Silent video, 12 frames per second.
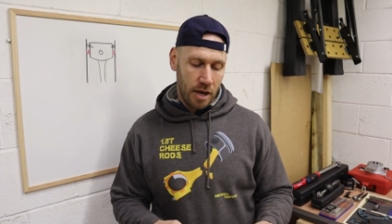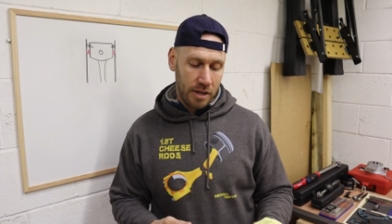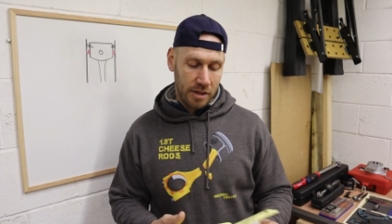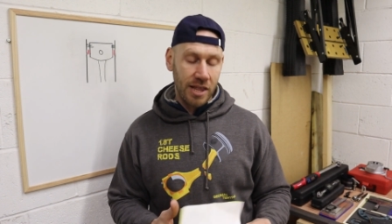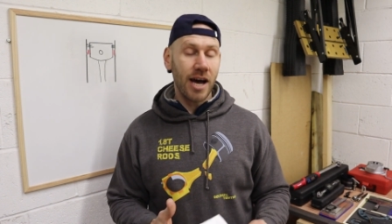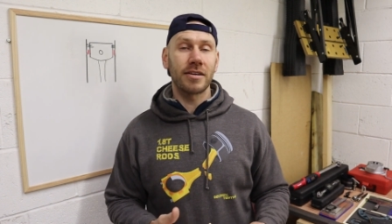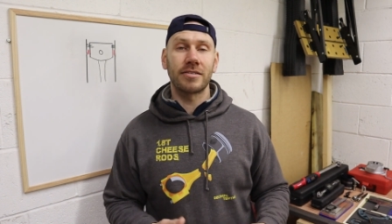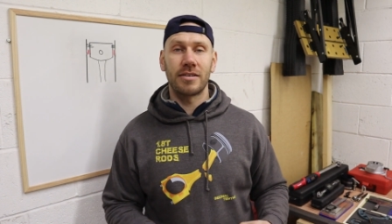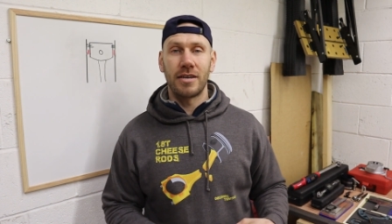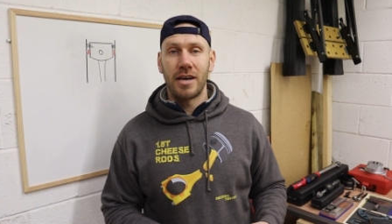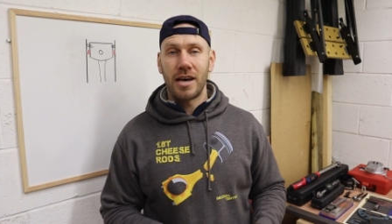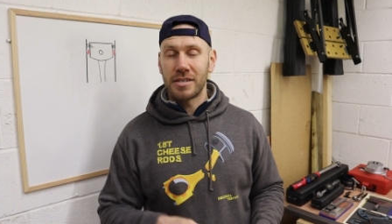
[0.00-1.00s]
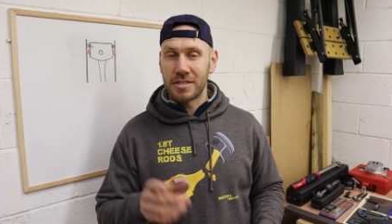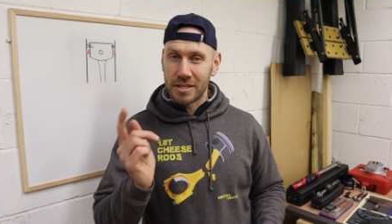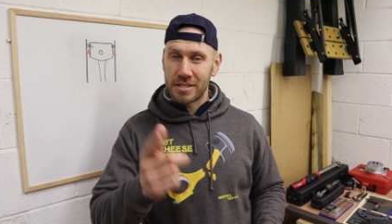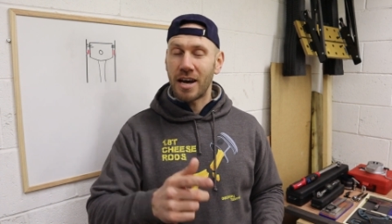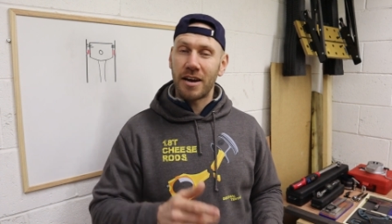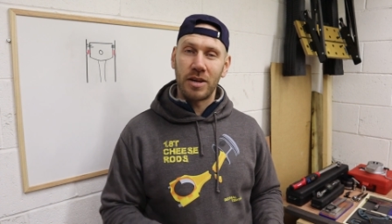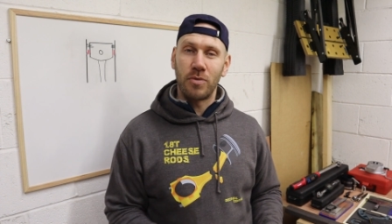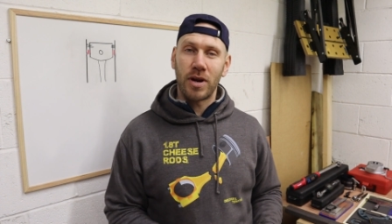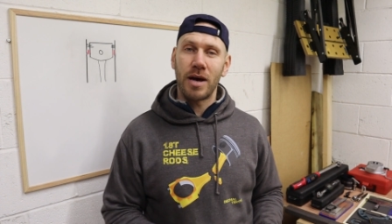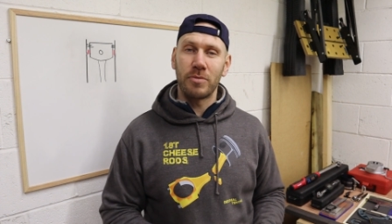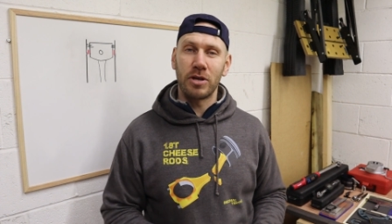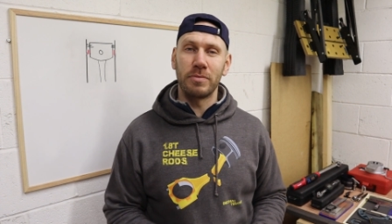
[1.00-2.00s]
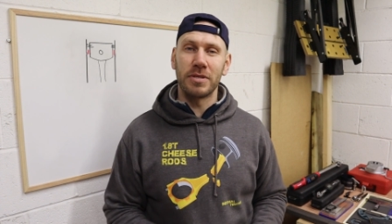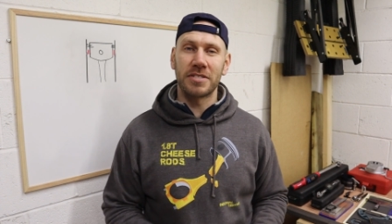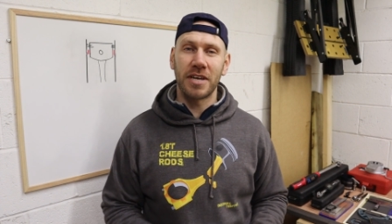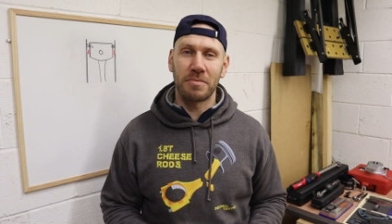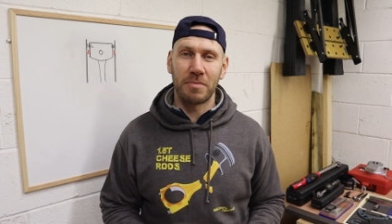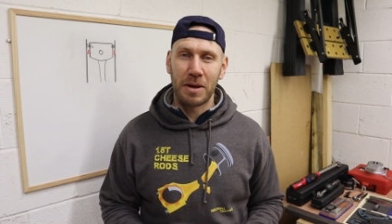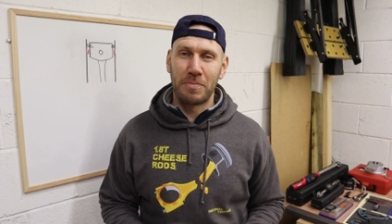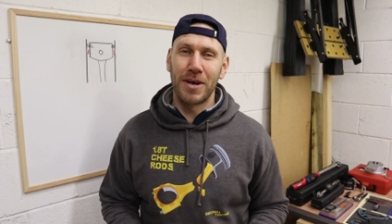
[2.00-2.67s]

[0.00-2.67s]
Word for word: And that is exactly what I'm going to be setting my